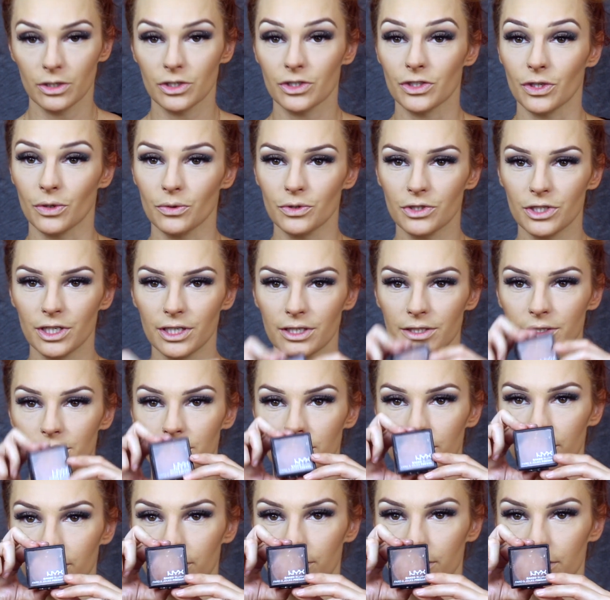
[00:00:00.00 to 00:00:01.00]

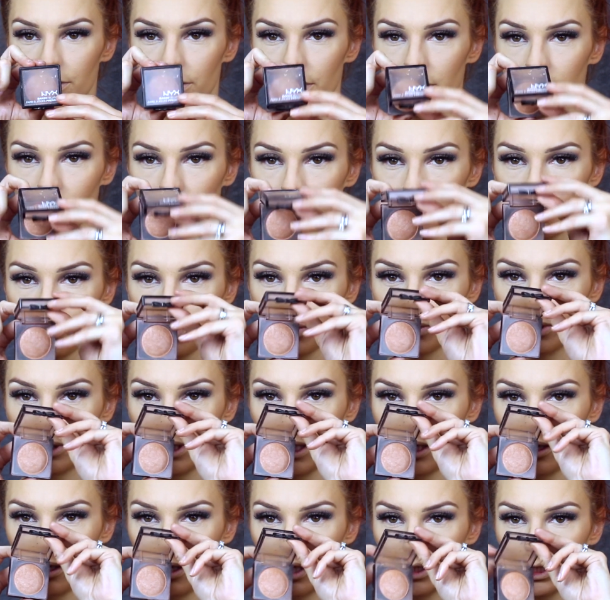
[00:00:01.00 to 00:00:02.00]
Solstice. So it's like a
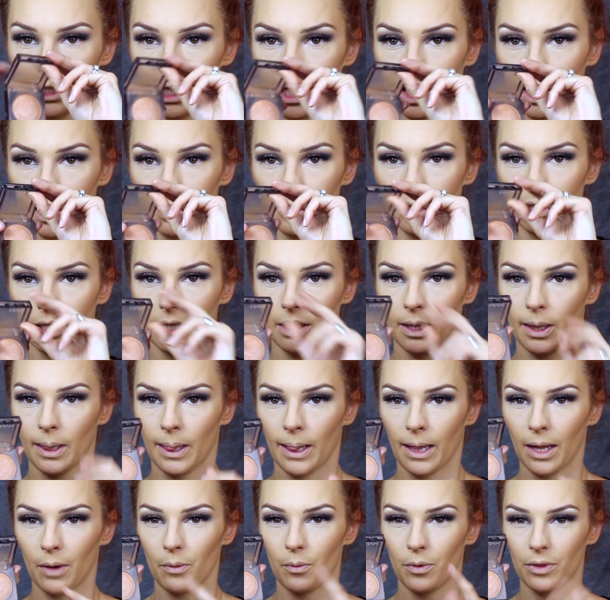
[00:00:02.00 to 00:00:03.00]
bronzy kind of tone
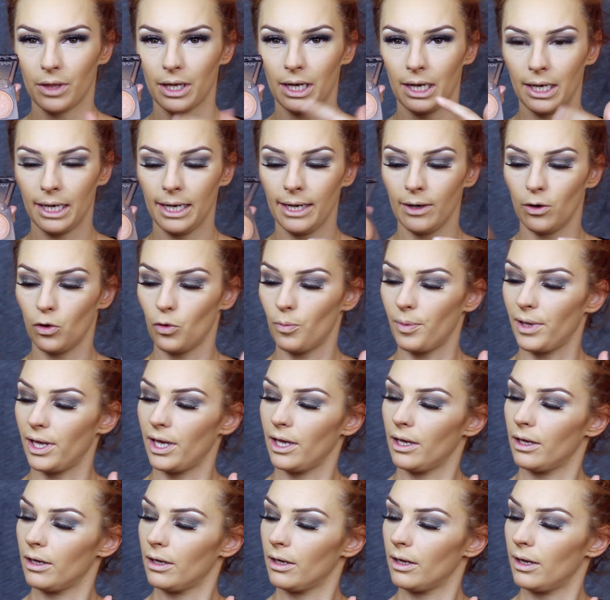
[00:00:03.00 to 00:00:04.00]
with a little
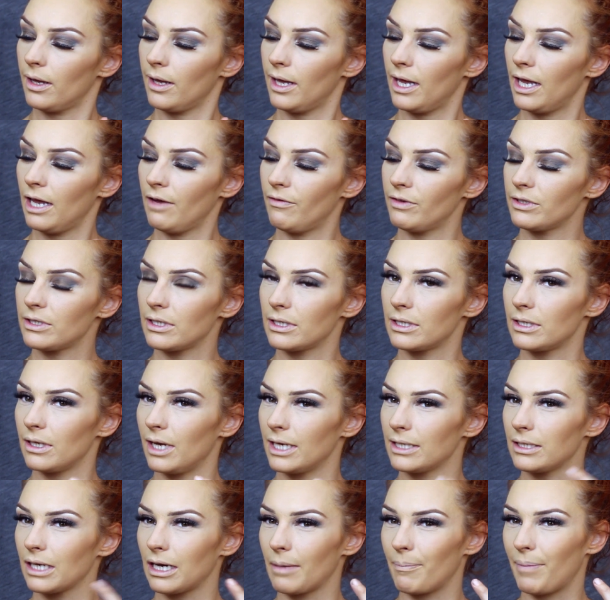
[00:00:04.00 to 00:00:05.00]
bit, ever so
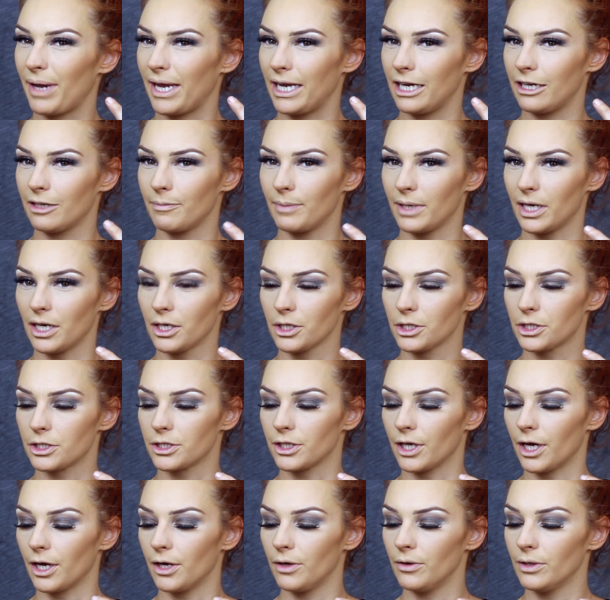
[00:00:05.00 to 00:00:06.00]
slightly, it's like a baked
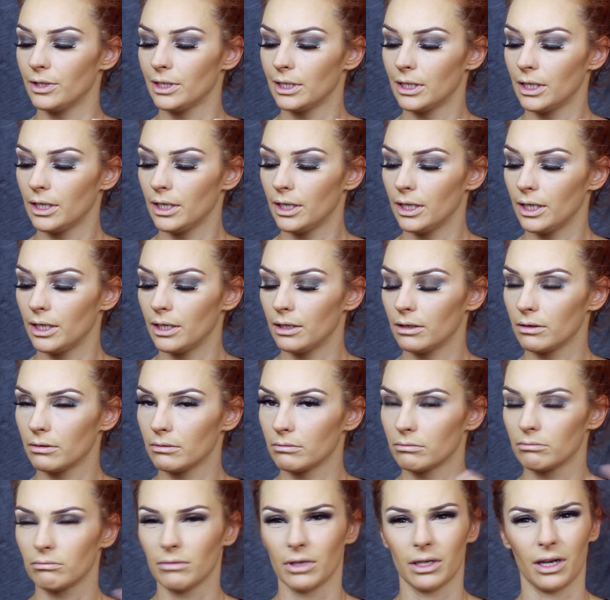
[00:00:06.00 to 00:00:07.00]
blush. So
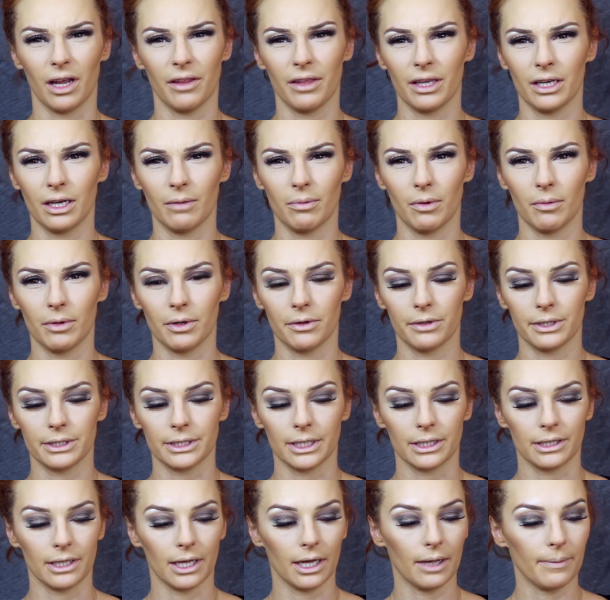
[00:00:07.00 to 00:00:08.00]
I think I probably already
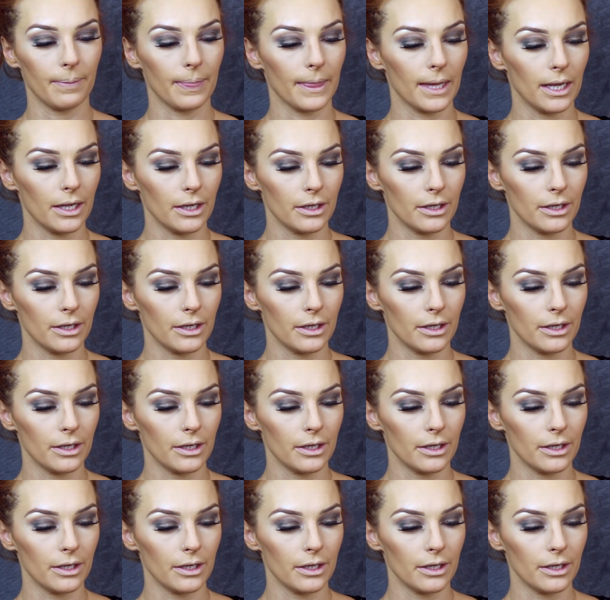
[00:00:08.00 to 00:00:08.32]
said that.